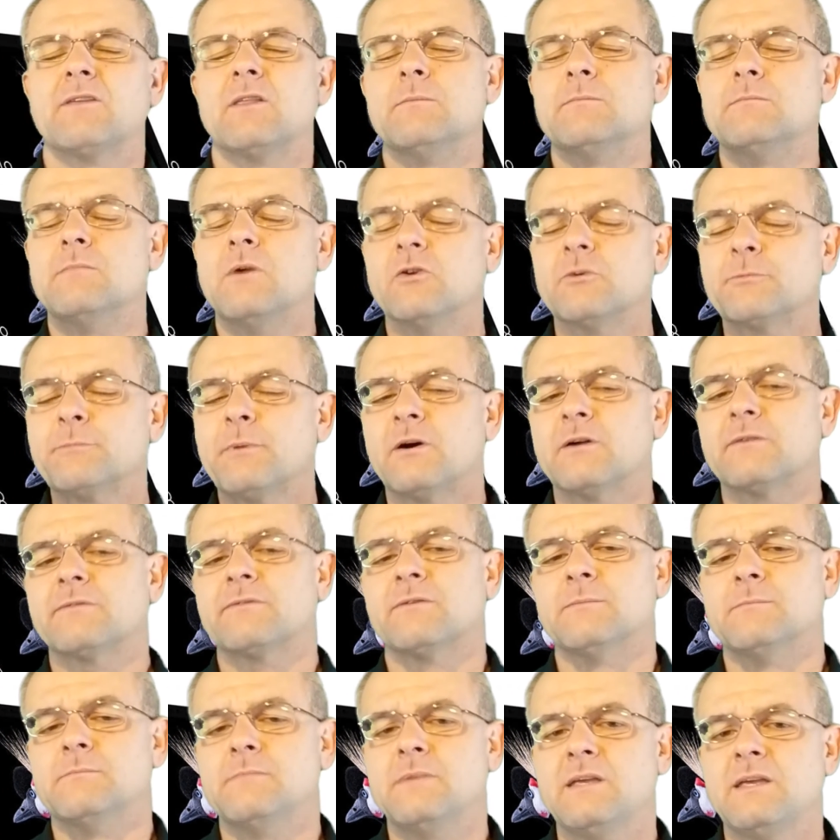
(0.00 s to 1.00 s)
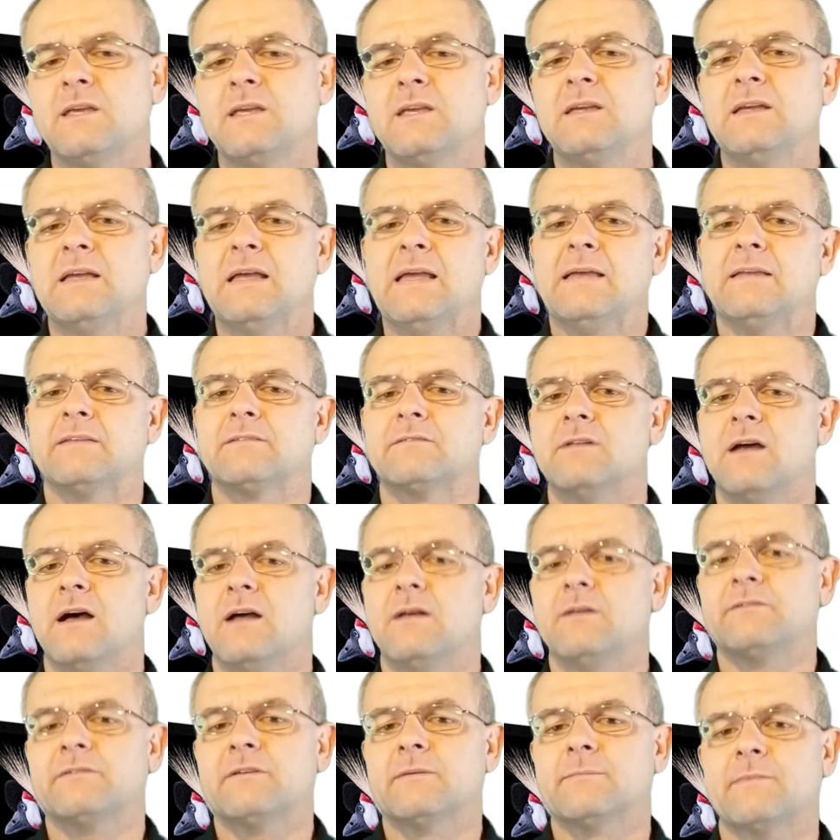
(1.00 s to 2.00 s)
For the most part, for me, it's
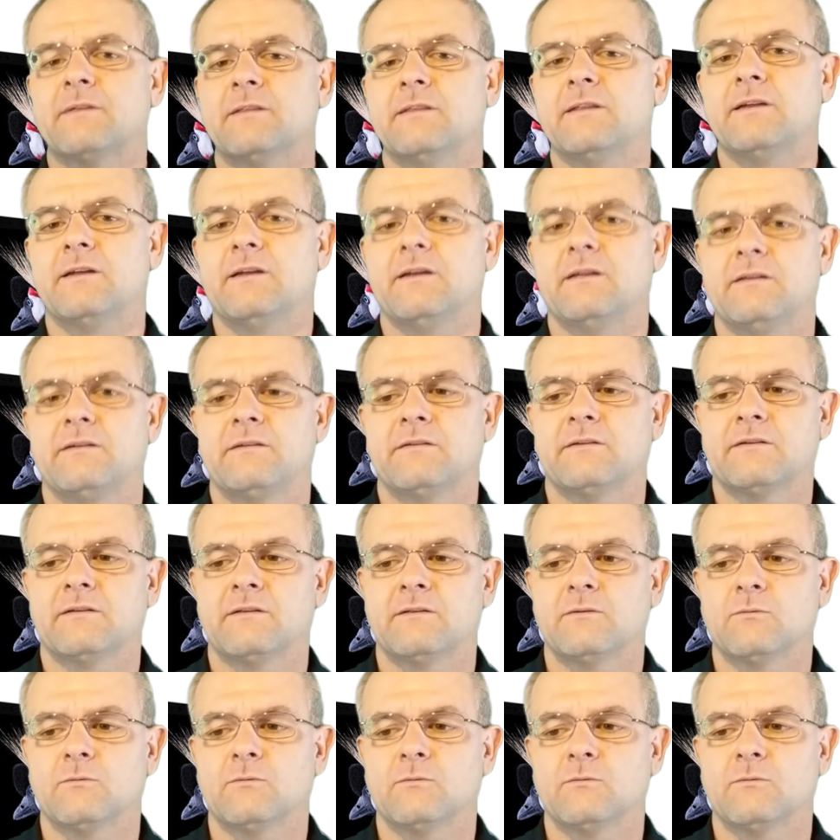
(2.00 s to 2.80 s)
not something that